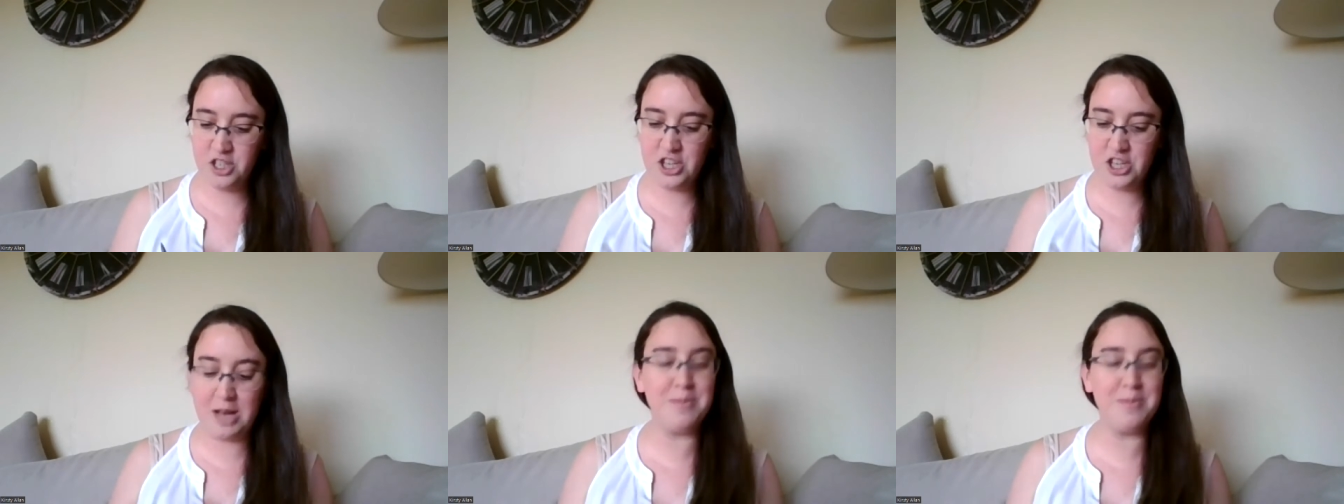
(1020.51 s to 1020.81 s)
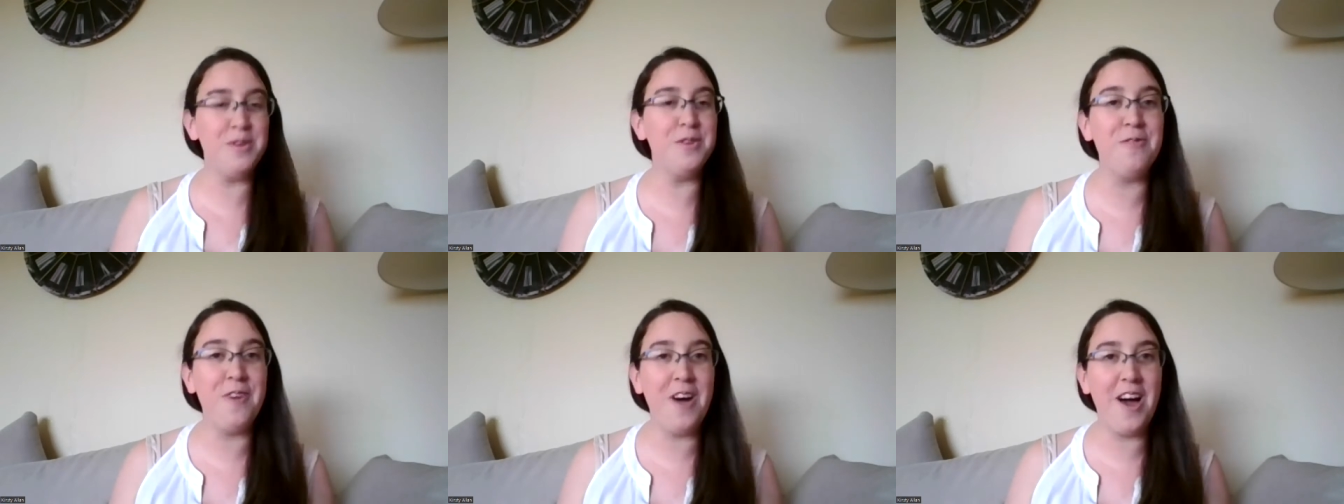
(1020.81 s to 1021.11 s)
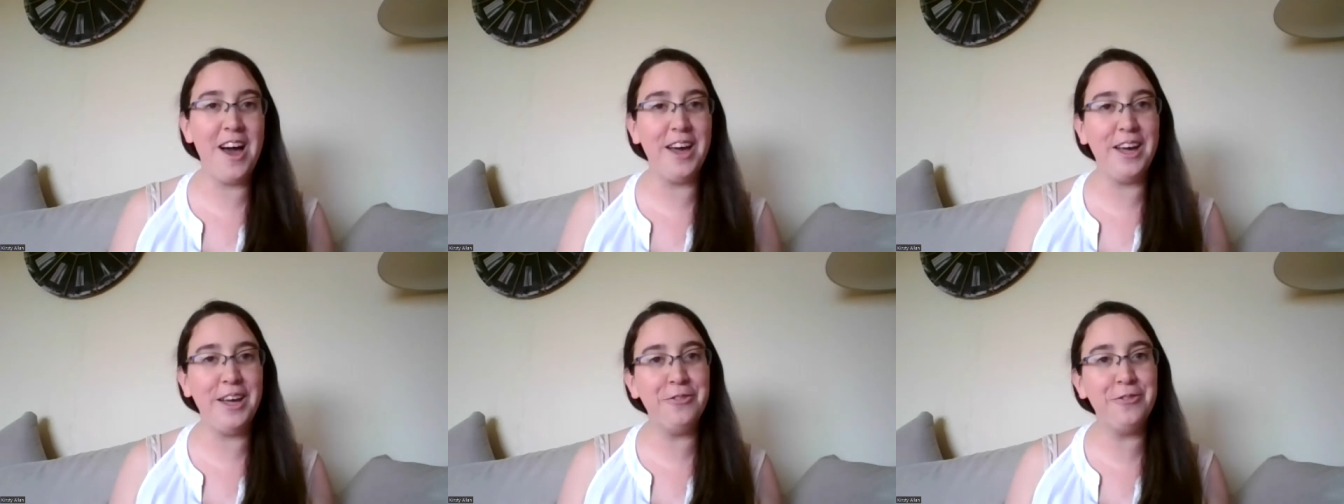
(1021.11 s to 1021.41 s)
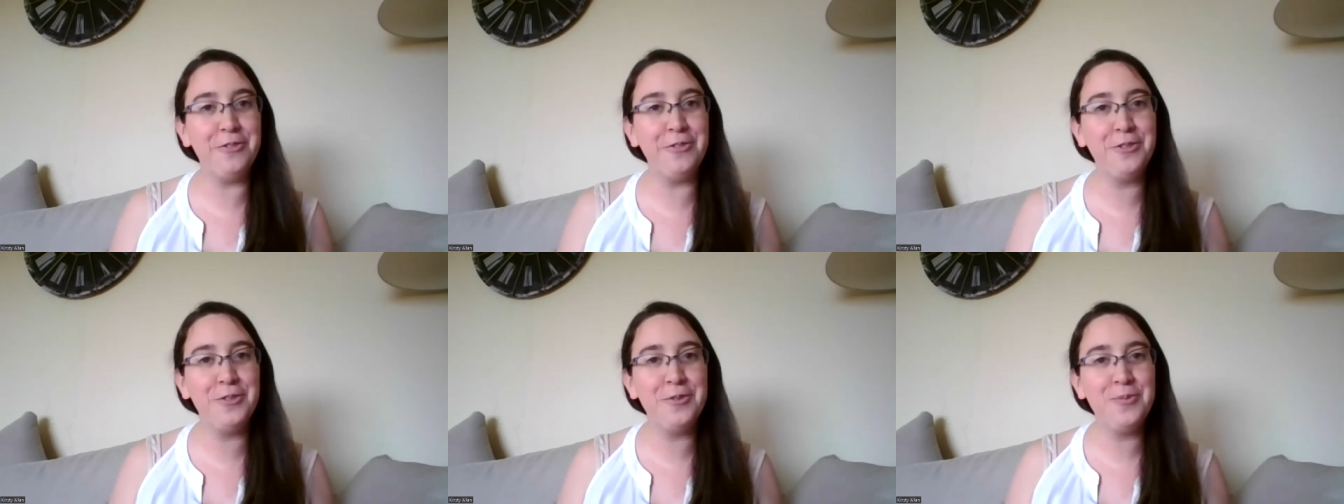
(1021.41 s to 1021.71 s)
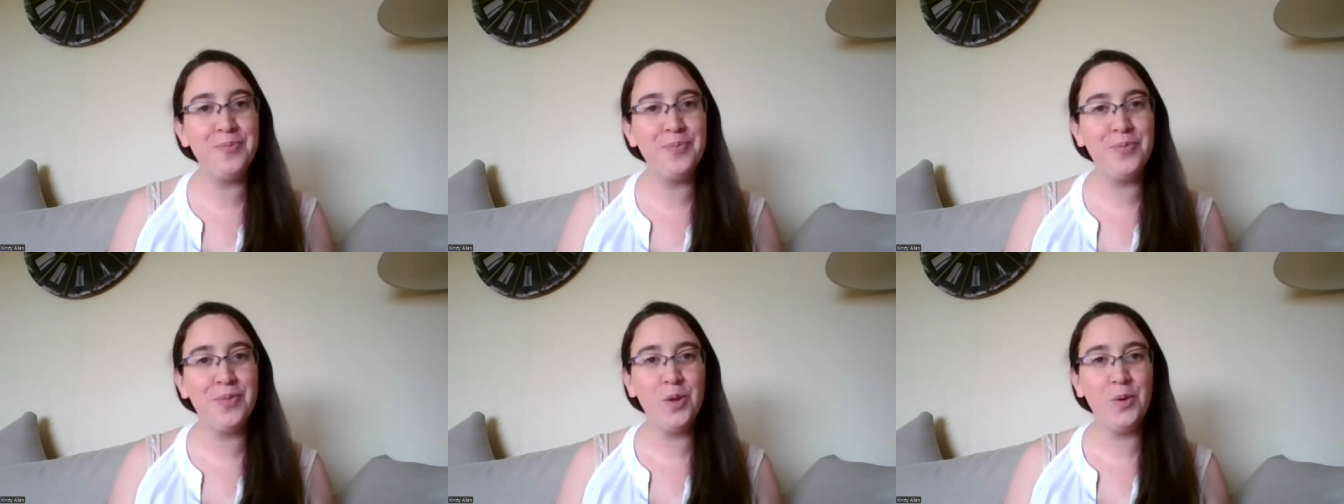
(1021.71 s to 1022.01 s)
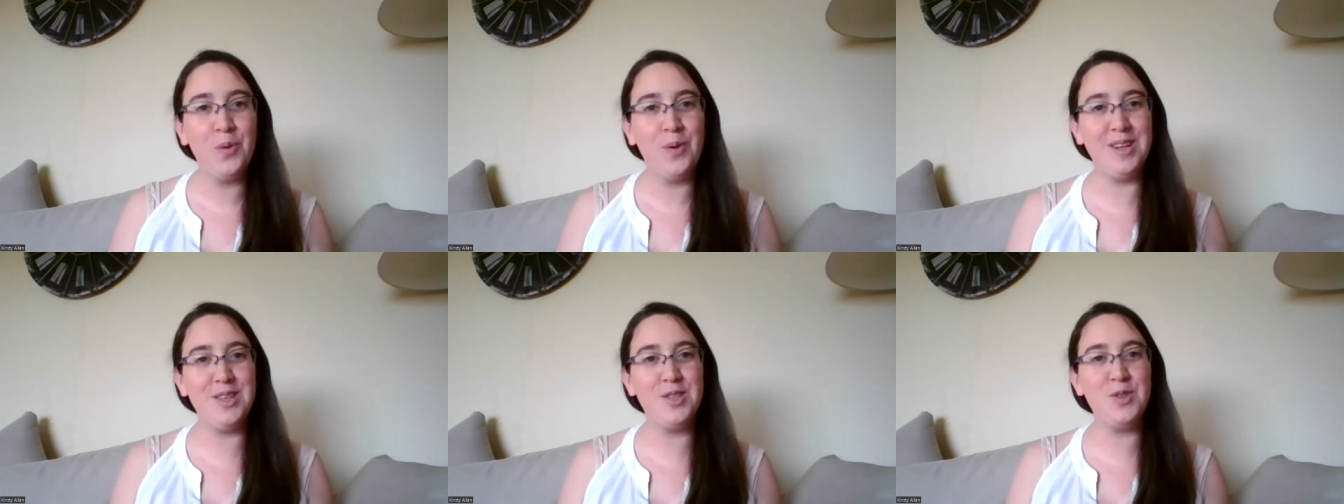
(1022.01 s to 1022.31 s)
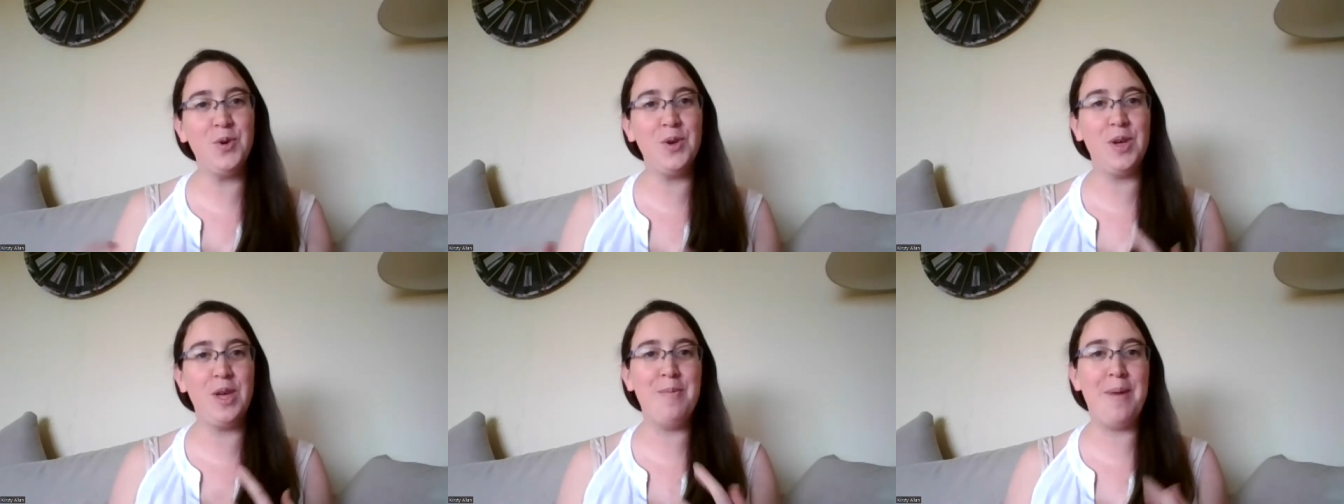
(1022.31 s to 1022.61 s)
chapter 5, when it's
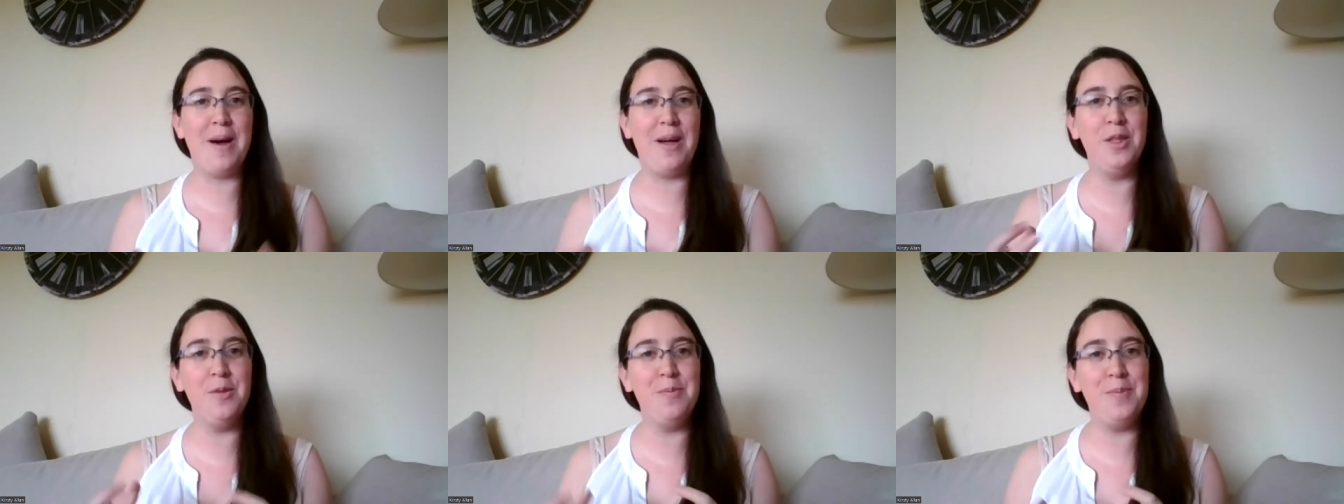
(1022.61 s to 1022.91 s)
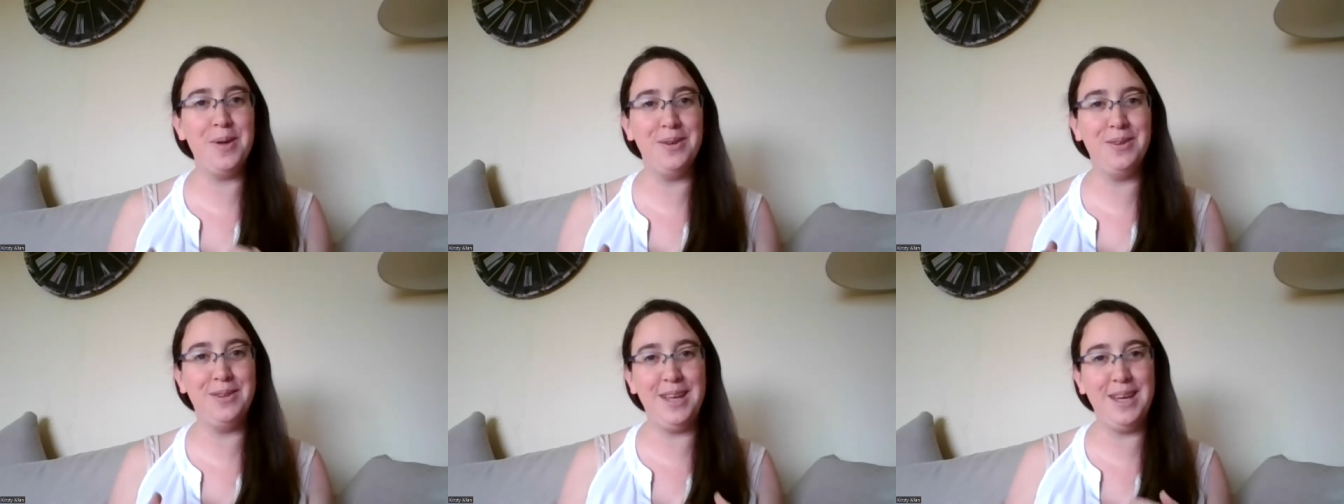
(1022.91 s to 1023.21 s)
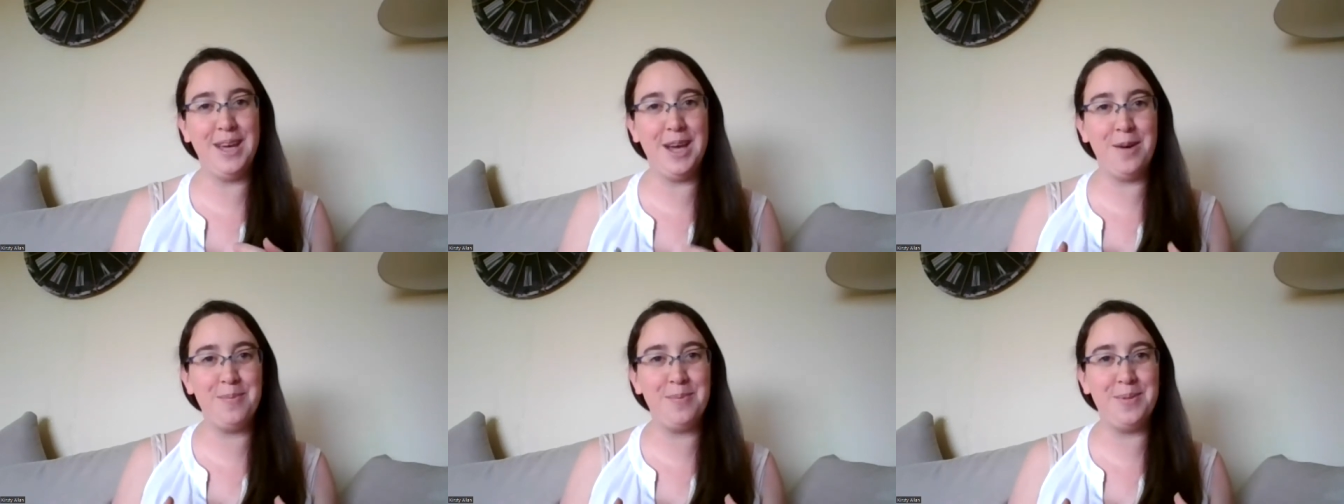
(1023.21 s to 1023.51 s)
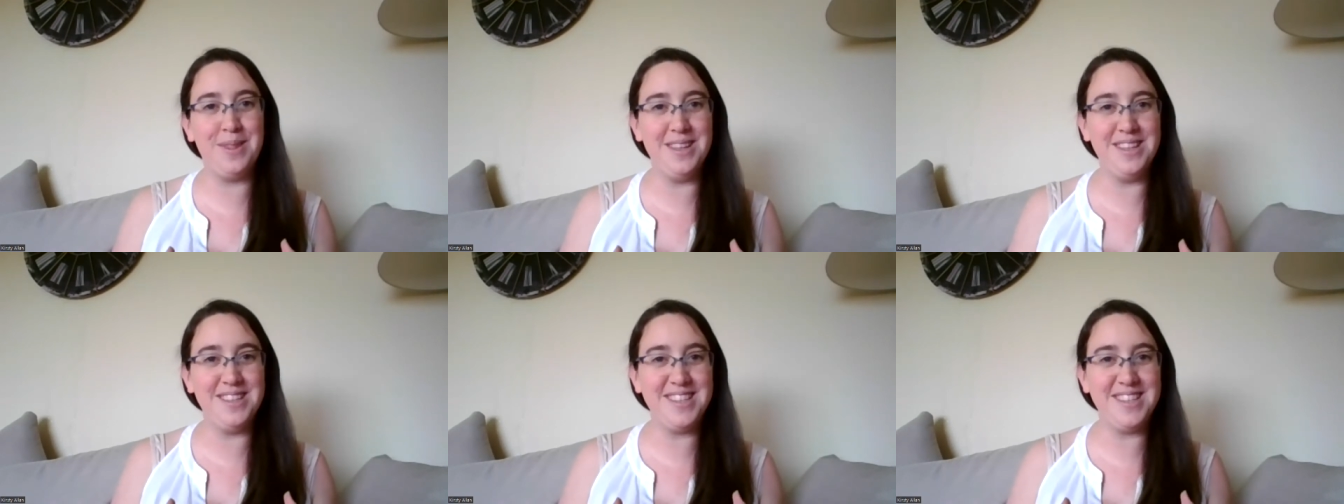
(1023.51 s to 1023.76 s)
talking about the building up the